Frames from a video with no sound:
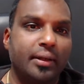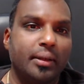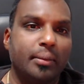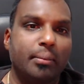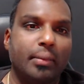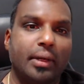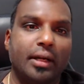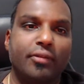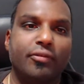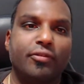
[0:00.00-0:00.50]

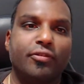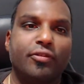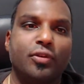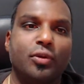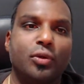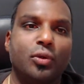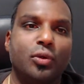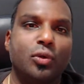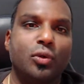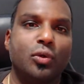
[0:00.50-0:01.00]
But
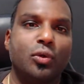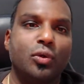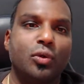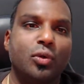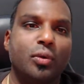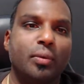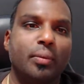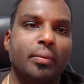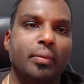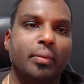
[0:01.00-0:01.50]

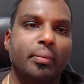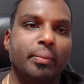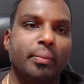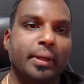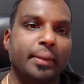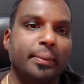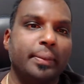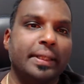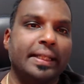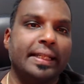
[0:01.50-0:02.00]
for
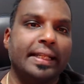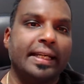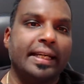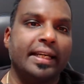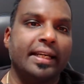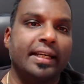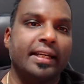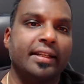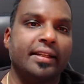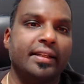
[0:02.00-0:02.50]
people
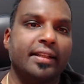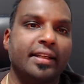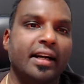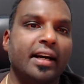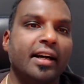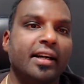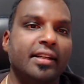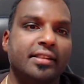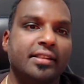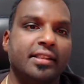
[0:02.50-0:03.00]
in the
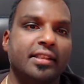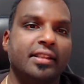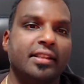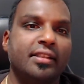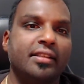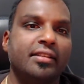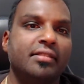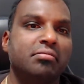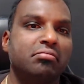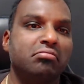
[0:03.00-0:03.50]

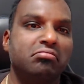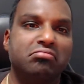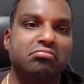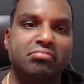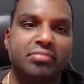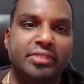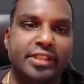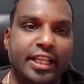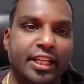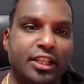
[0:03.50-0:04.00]
IT,
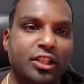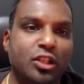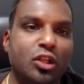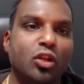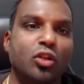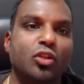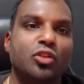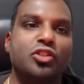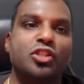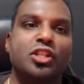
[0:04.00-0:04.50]

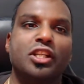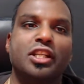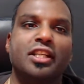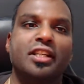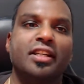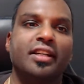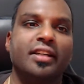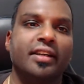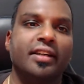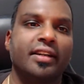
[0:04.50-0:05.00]

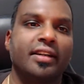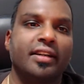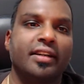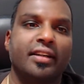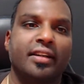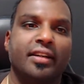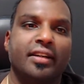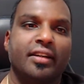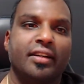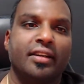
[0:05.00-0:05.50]
technology,
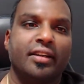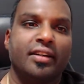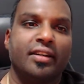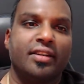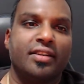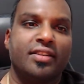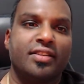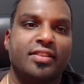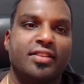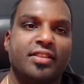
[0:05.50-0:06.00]

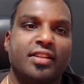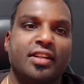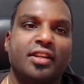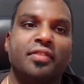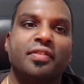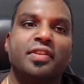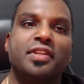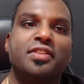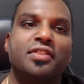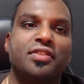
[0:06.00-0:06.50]

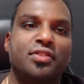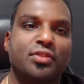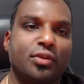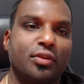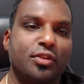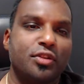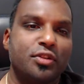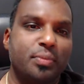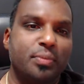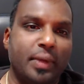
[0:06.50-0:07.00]
service sort
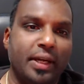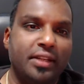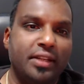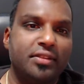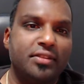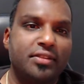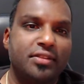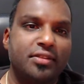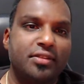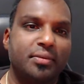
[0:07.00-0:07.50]
of
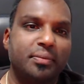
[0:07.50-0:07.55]
space,